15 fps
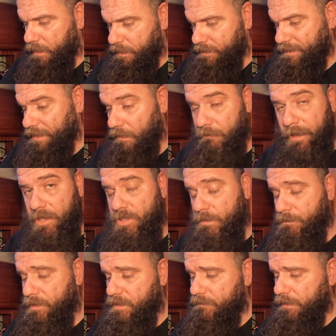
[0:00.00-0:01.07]

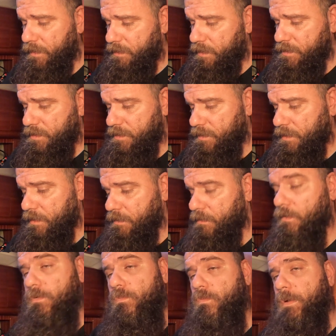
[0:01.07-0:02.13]
salvation possibilities,
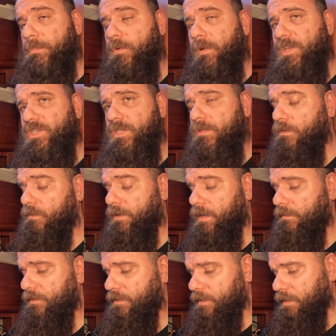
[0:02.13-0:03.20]
reparation, or
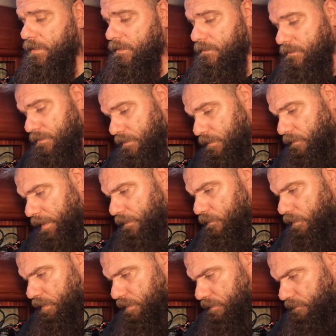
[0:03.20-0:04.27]
whatever the right
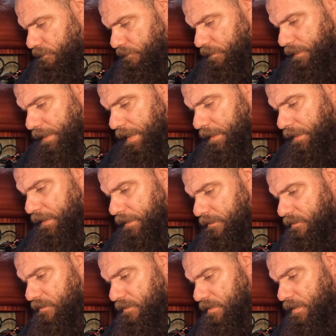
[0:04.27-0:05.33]
word for that
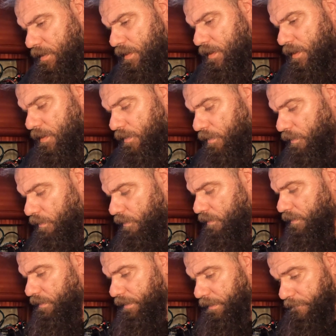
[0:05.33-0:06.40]
is,
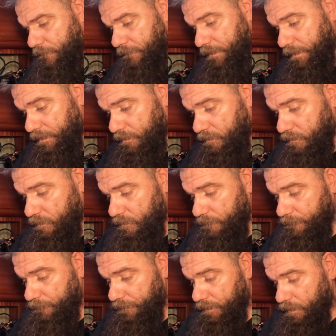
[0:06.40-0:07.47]
or if it's
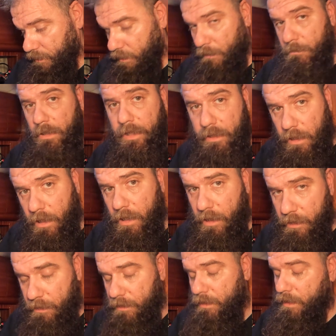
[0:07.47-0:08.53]
completely
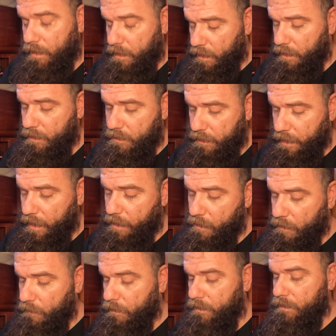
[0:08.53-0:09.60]
gone and I need to get
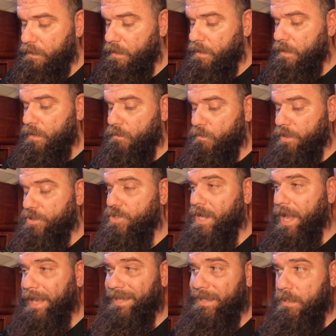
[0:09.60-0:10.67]
another one, which
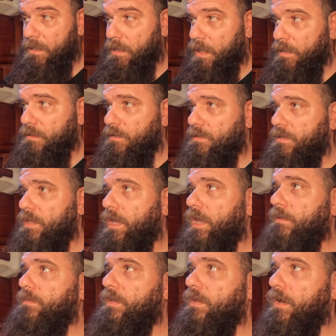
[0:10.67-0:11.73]
I cannot do
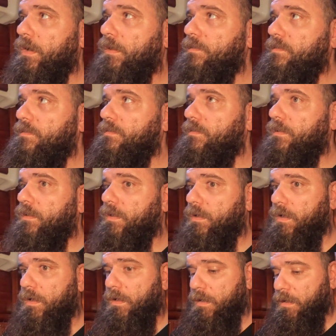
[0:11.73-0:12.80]
today because
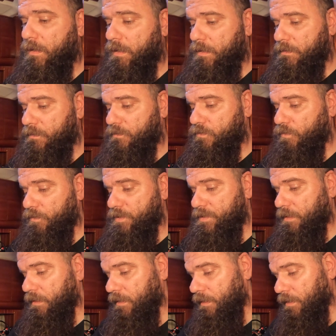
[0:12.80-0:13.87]
the stores
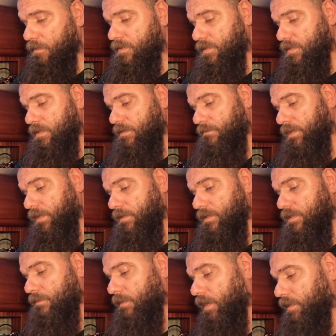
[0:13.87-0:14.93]
are closed because
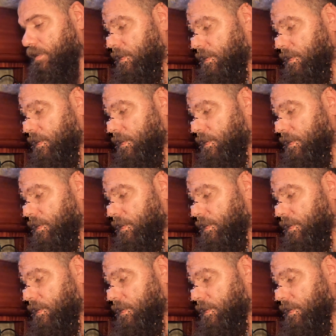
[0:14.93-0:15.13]
it's Monday.